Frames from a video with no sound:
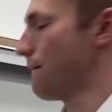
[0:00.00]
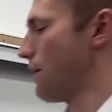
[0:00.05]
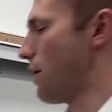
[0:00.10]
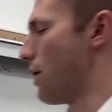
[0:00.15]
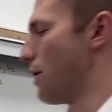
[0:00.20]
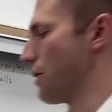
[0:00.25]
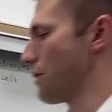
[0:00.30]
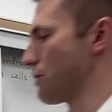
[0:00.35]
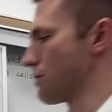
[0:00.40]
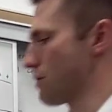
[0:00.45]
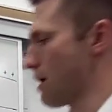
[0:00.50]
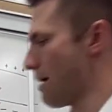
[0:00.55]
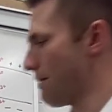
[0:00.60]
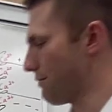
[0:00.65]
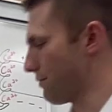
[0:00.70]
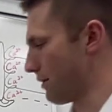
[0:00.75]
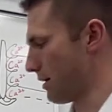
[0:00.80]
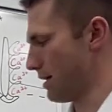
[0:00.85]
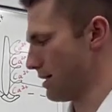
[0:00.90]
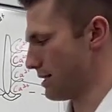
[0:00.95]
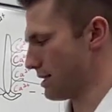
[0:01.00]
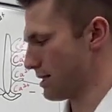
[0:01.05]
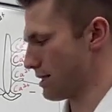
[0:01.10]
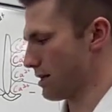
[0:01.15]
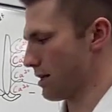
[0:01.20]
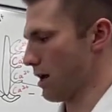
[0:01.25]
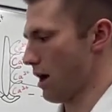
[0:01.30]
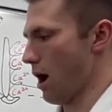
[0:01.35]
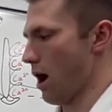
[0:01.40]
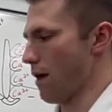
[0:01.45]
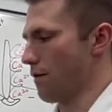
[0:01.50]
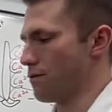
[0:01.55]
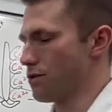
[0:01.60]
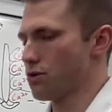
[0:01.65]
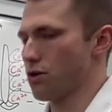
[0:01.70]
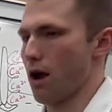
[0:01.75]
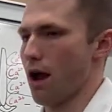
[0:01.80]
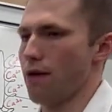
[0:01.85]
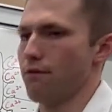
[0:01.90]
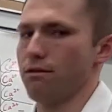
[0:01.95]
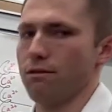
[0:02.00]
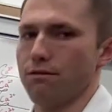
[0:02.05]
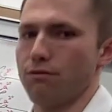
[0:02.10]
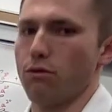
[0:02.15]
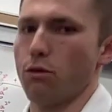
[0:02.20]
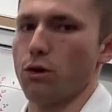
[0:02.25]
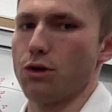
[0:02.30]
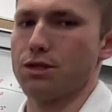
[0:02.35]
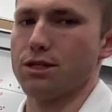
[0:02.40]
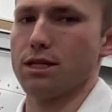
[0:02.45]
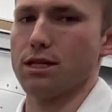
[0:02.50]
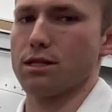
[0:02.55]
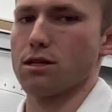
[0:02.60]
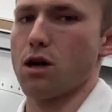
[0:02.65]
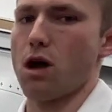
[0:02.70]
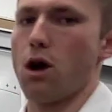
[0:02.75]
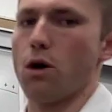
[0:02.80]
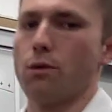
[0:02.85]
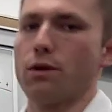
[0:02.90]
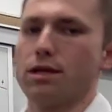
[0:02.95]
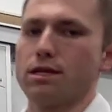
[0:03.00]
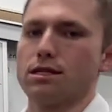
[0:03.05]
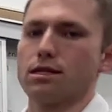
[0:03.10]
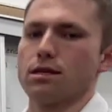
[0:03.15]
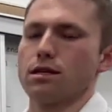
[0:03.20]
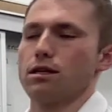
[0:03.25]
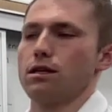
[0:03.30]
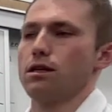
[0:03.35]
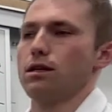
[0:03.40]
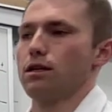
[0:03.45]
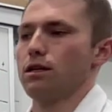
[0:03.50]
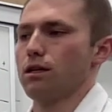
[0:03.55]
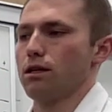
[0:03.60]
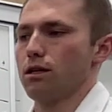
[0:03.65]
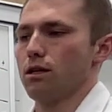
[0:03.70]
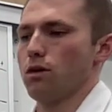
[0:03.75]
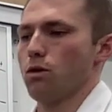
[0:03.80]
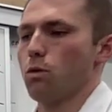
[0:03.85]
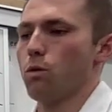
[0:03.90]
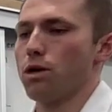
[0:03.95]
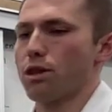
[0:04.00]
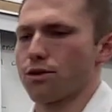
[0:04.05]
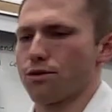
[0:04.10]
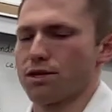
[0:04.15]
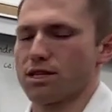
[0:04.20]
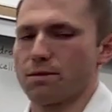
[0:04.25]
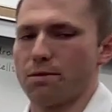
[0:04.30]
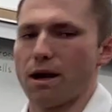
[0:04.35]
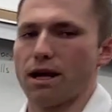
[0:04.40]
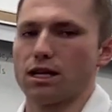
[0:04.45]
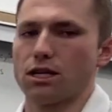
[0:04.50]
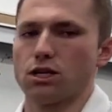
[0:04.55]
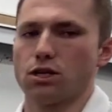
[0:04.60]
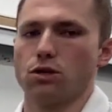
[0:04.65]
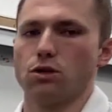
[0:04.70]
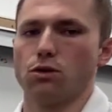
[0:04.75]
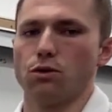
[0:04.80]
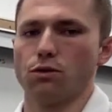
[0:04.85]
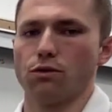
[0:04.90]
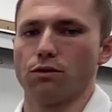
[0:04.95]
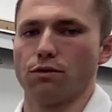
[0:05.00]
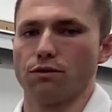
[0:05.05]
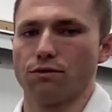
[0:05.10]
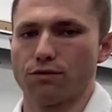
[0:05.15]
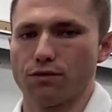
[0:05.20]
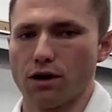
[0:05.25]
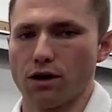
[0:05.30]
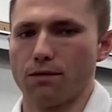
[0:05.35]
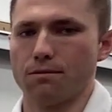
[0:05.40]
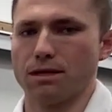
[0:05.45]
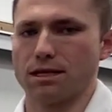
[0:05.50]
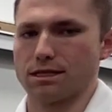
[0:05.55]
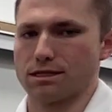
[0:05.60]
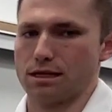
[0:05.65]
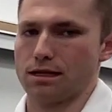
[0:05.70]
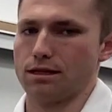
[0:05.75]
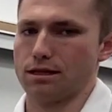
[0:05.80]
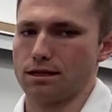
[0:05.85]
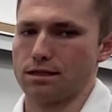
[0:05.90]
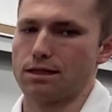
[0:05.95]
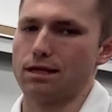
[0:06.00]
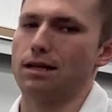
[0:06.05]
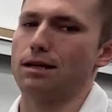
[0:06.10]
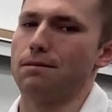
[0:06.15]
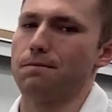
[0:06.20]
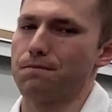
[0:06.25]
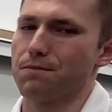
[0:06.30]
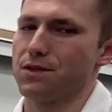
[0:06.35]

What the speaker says: Our reference of driving force is always with respect to from inside the cell.